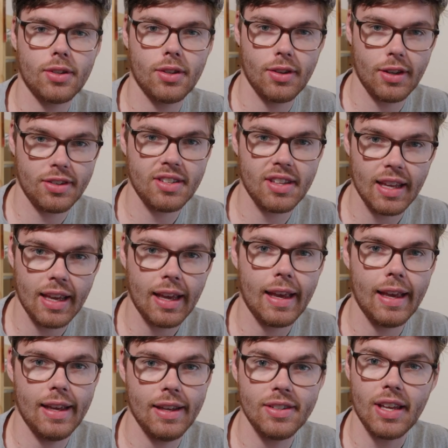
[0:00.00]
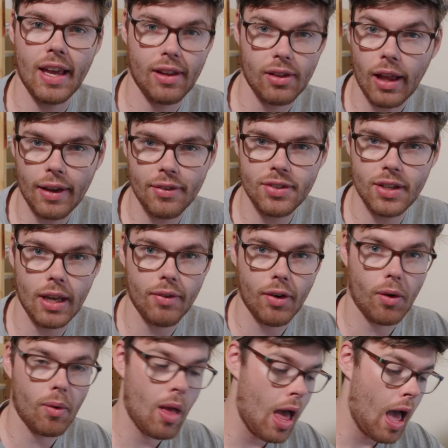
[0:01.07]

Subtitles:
this thing is a lifesaver.